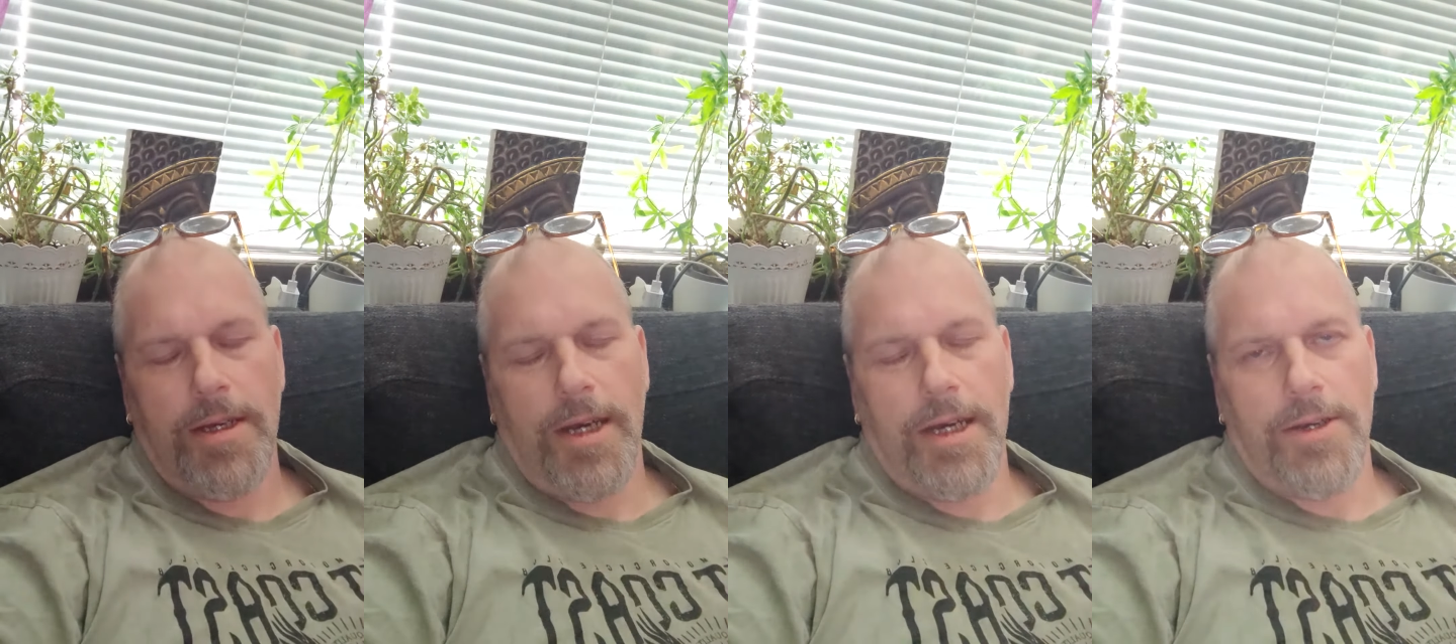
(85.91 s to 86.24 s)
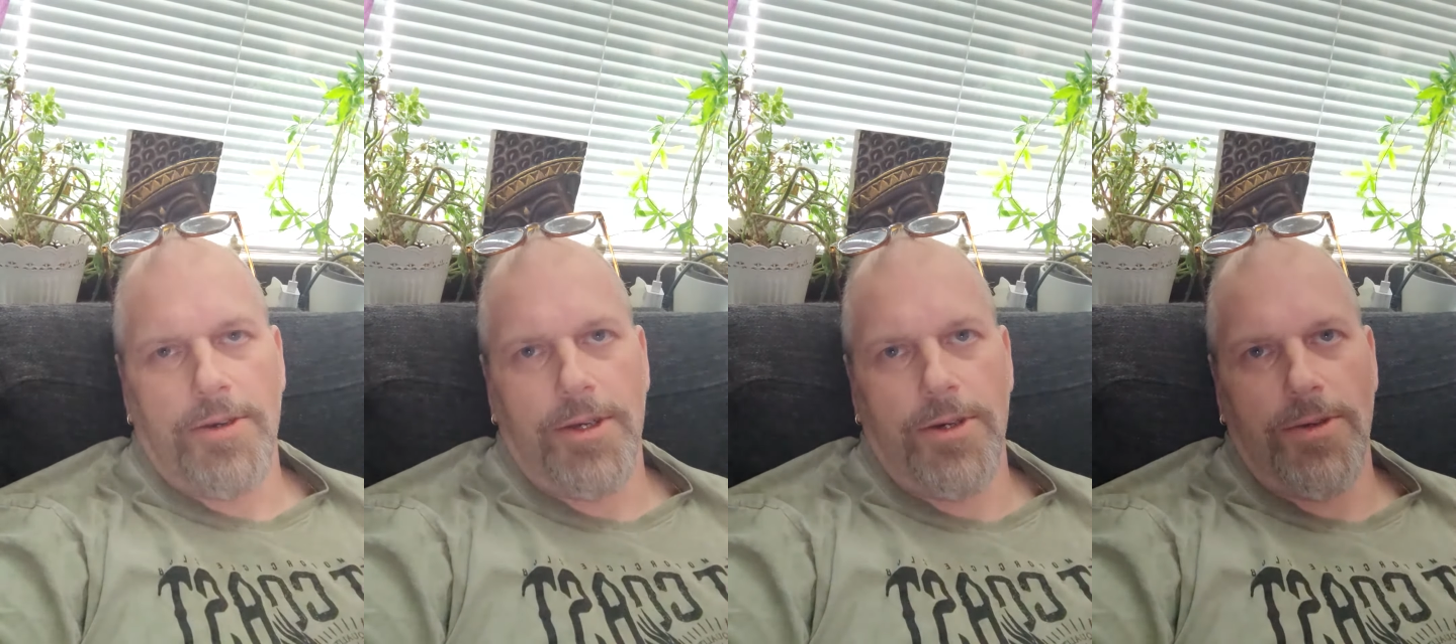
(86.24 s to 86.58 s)
I
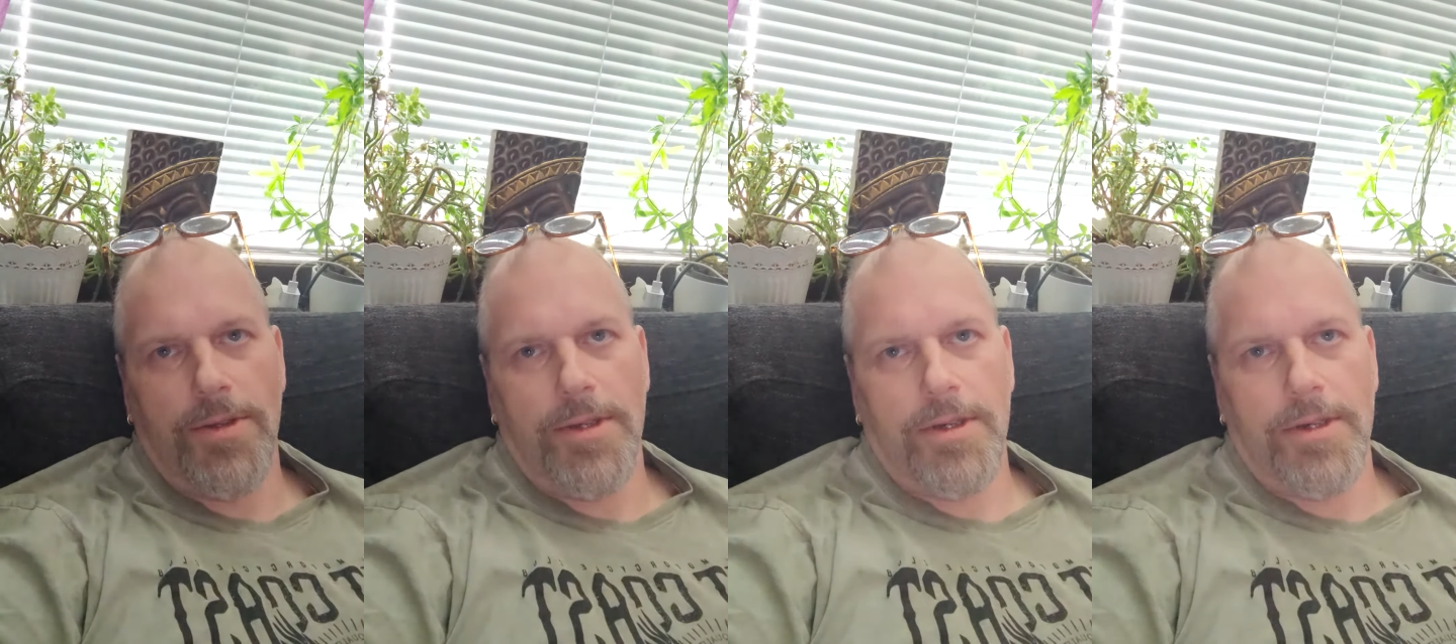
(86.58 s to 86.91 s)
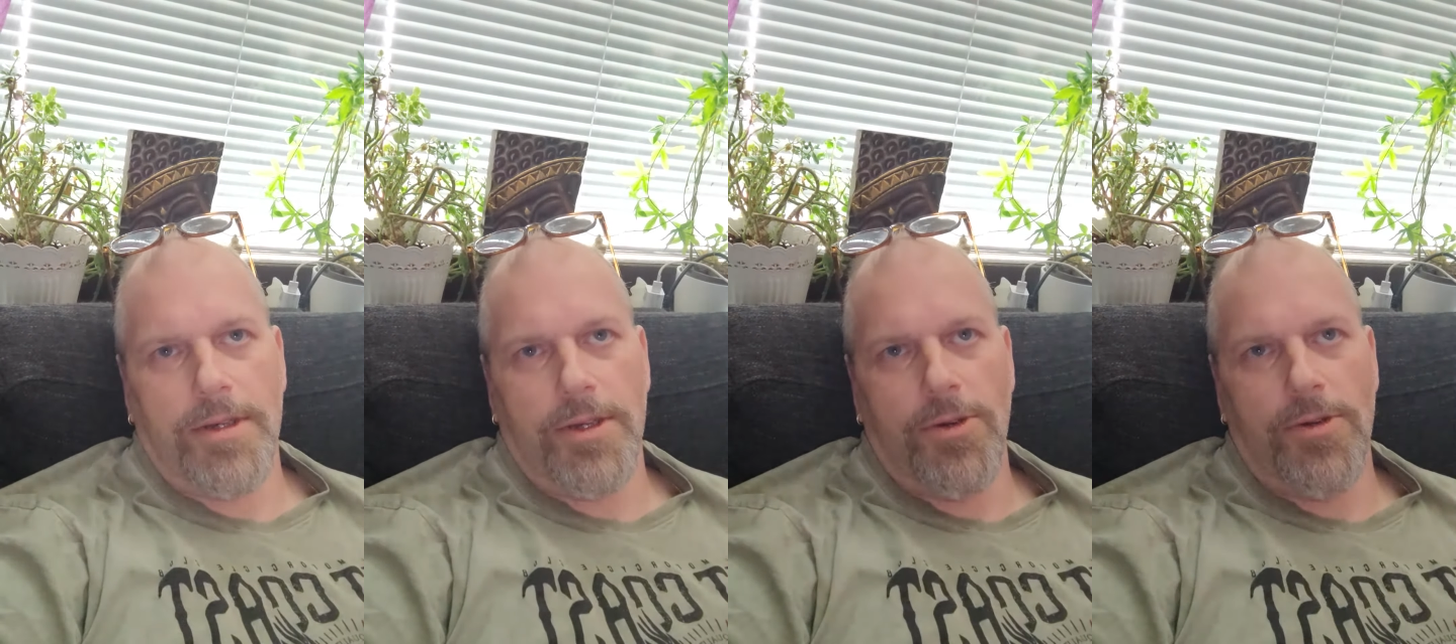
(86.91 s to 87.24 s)
don't know.
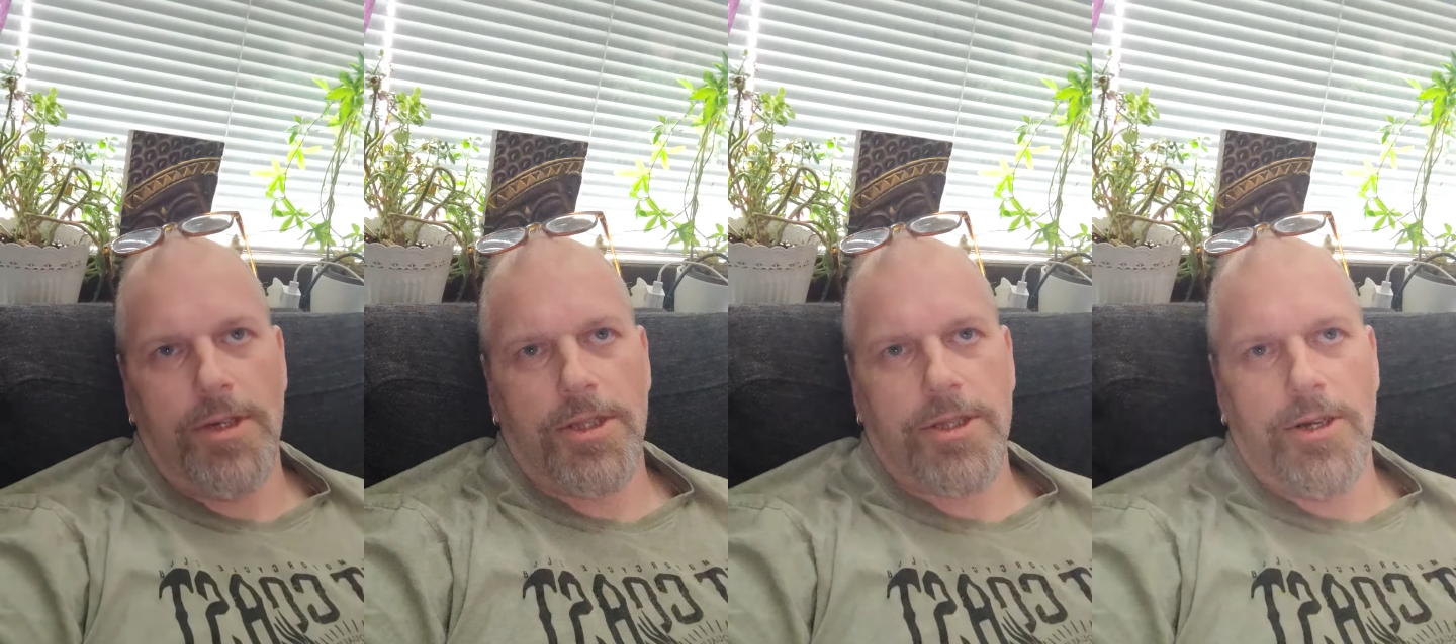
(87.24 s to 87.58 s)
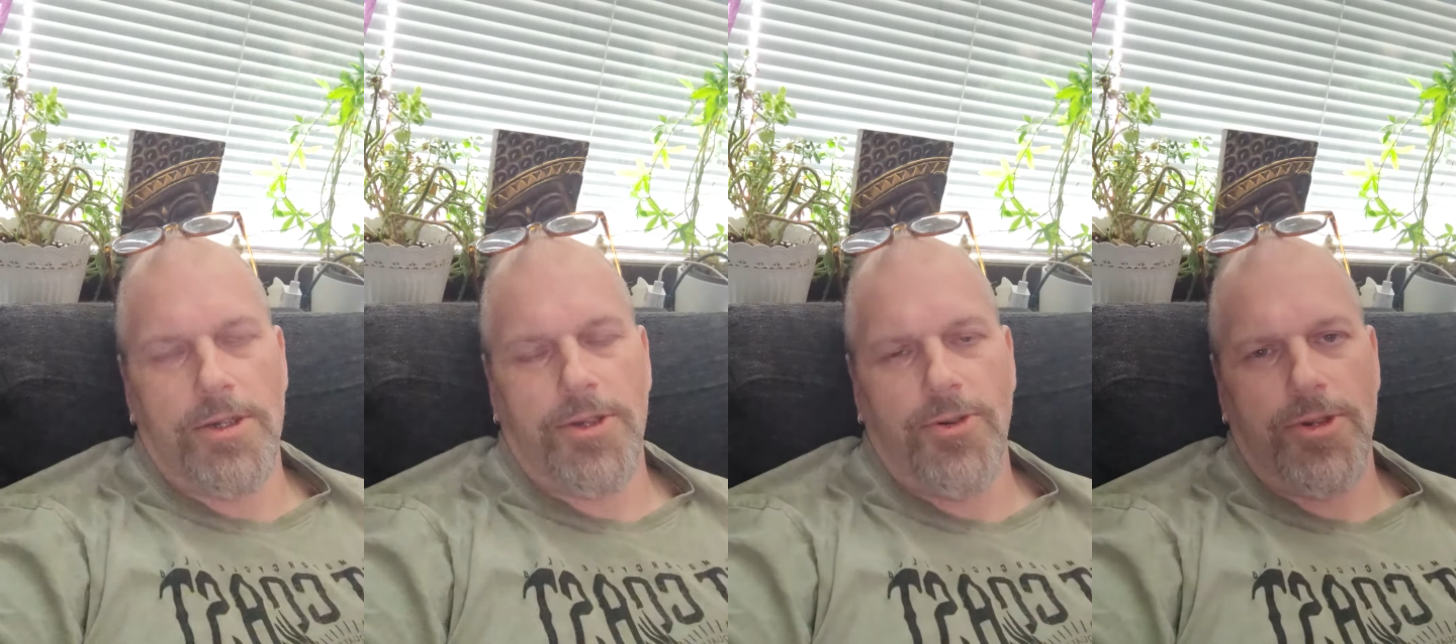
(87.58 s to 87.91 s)
No, not
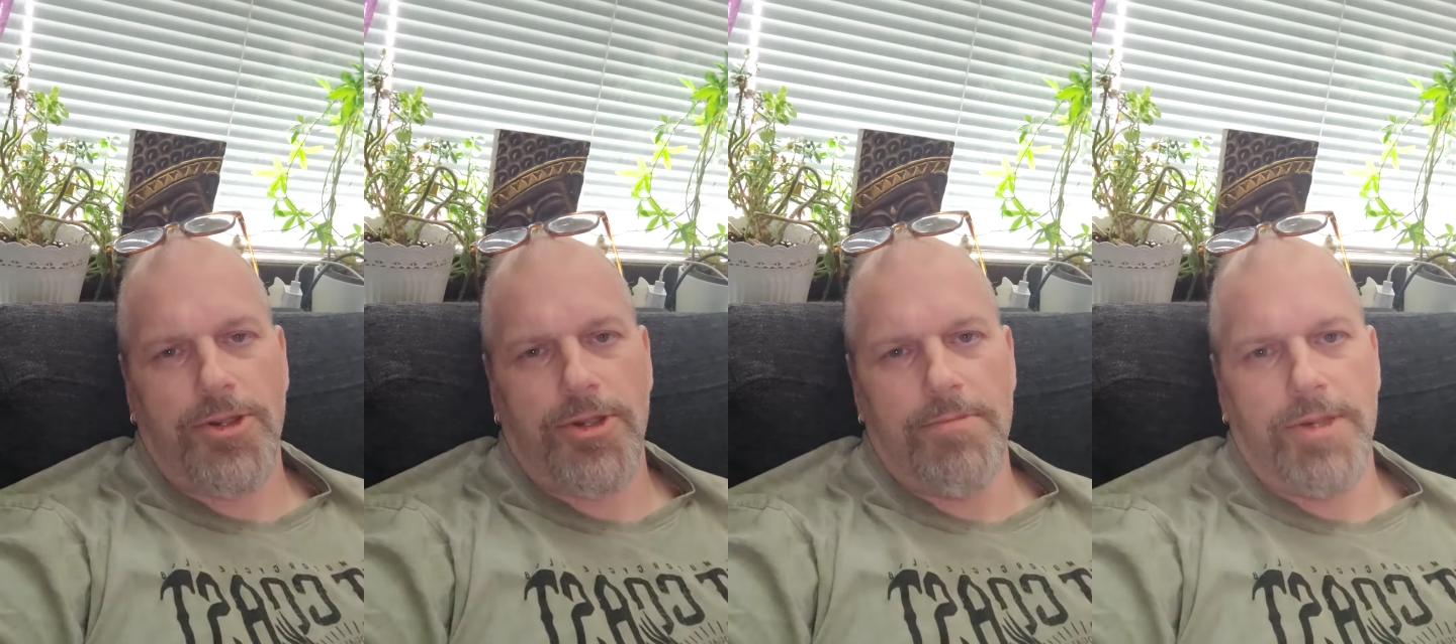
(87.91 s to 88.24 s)
contortion,